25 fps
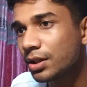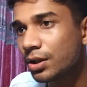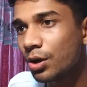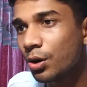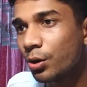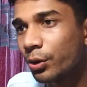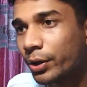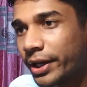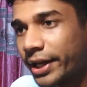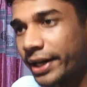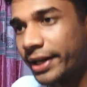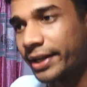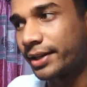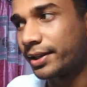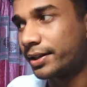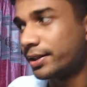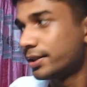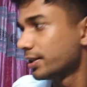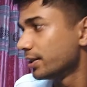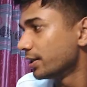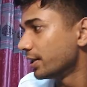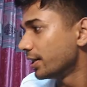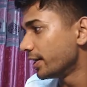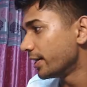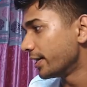Okay,
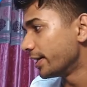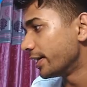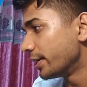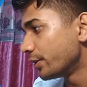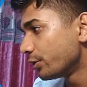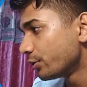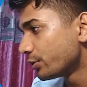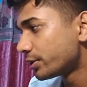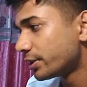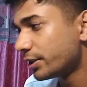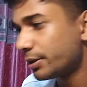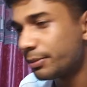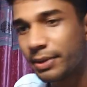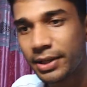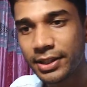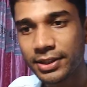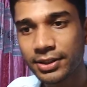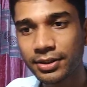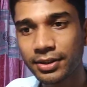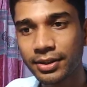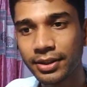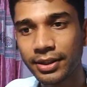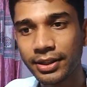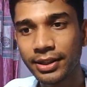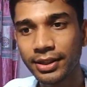here you see my
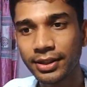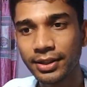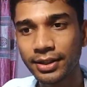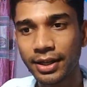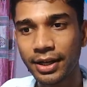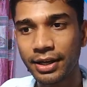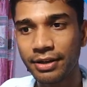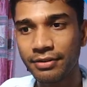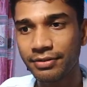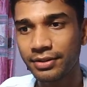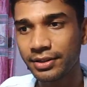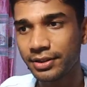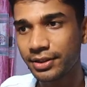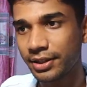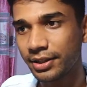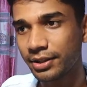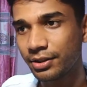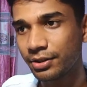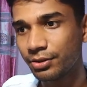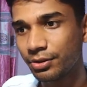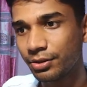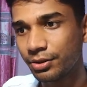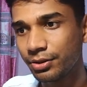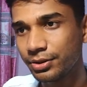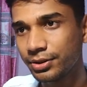screen,
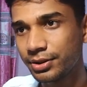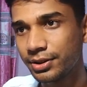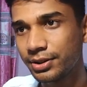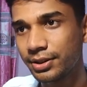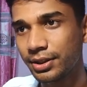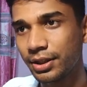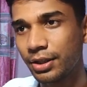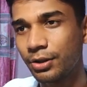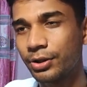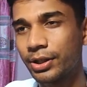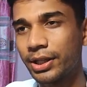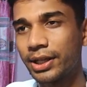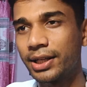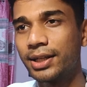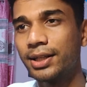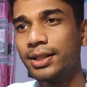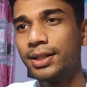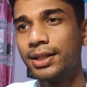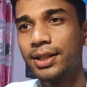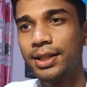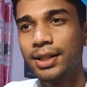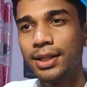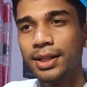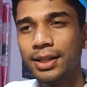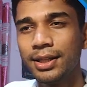everything goes okay.
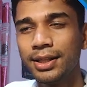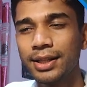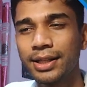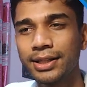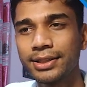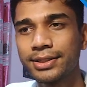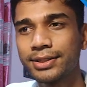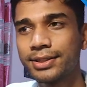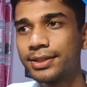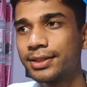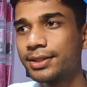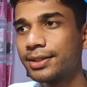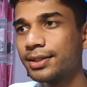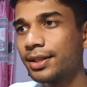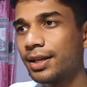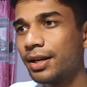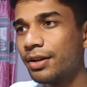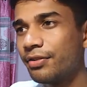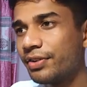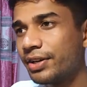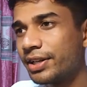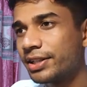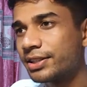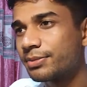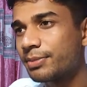Let's
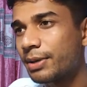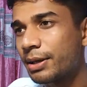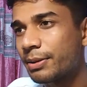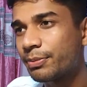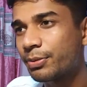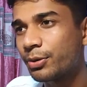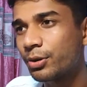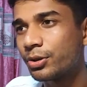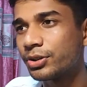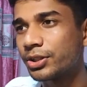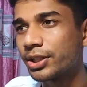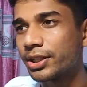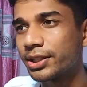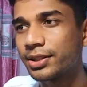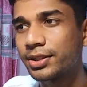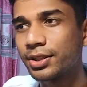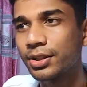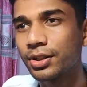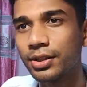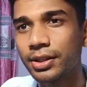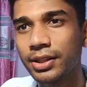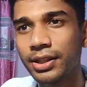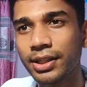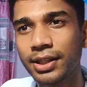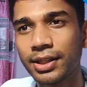where is my project?
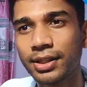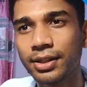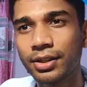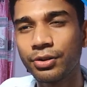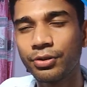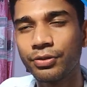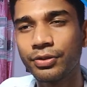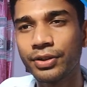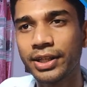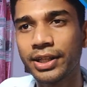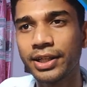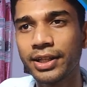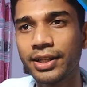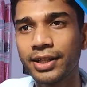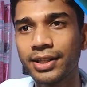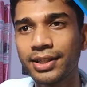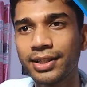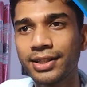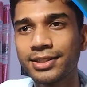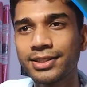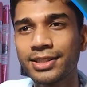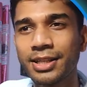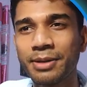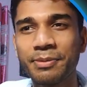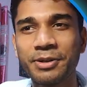Okay, over here.
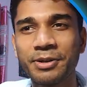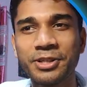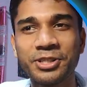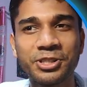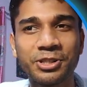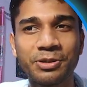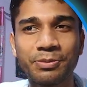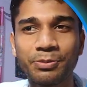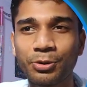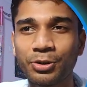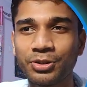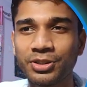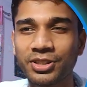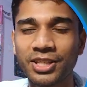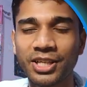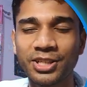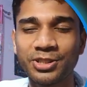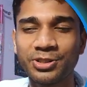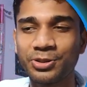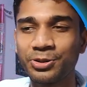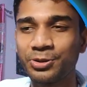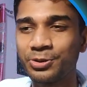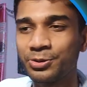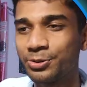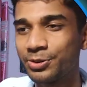It's amazing project,
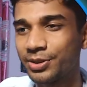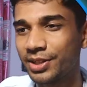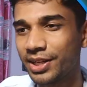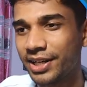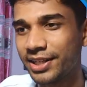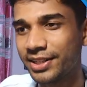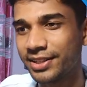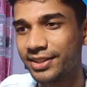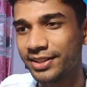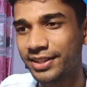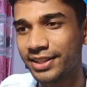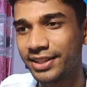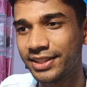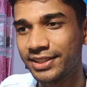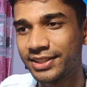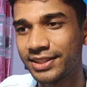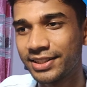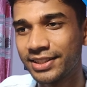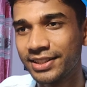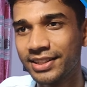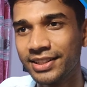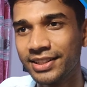as you know that, right?